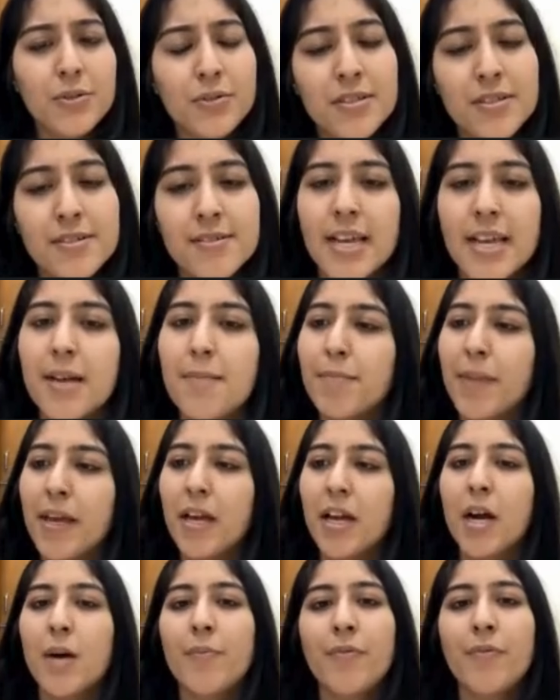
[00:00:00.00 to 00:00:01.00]
do the same
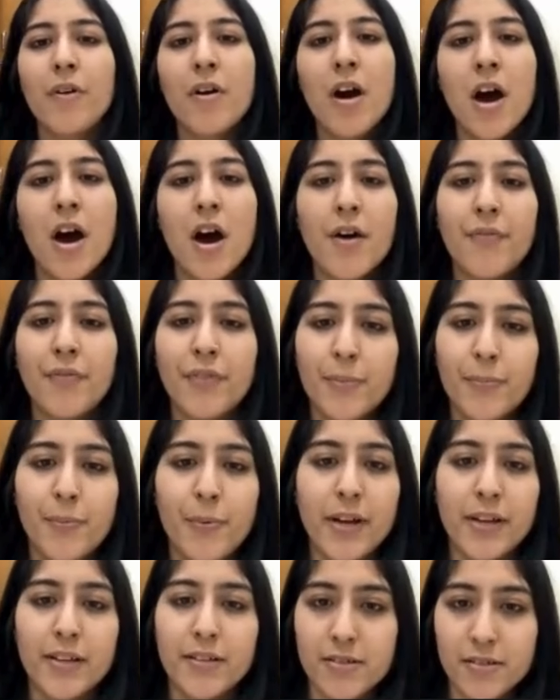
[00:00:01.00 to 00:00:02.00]
makeup for half the
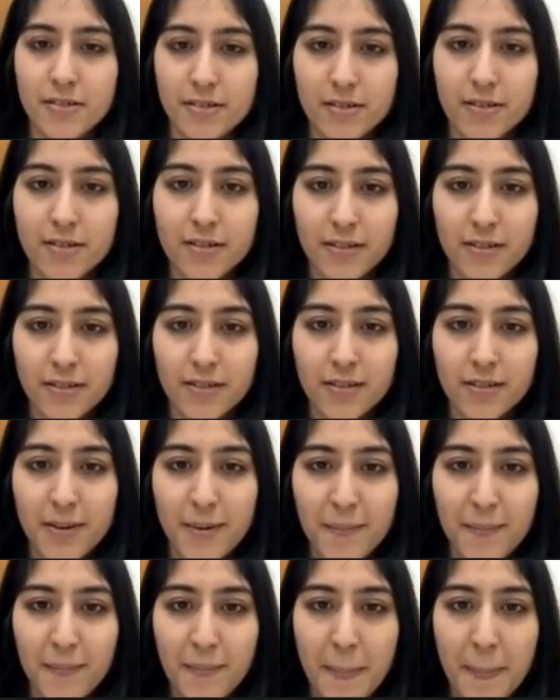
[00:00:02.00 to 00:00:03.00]
price.
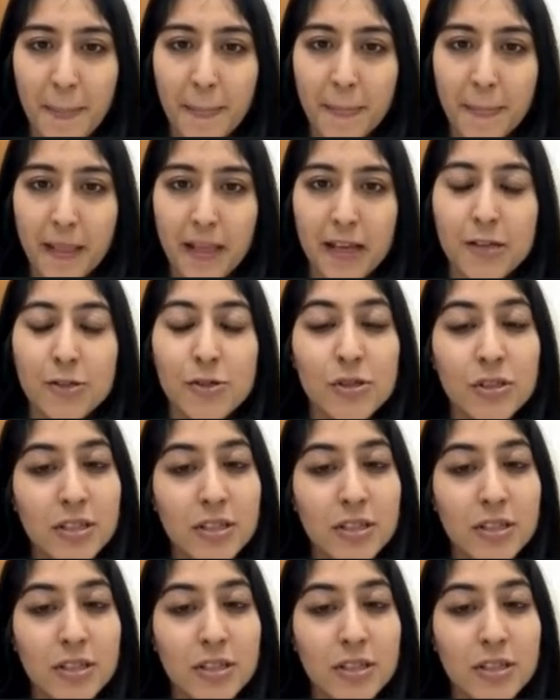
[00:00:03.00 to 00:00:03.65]
So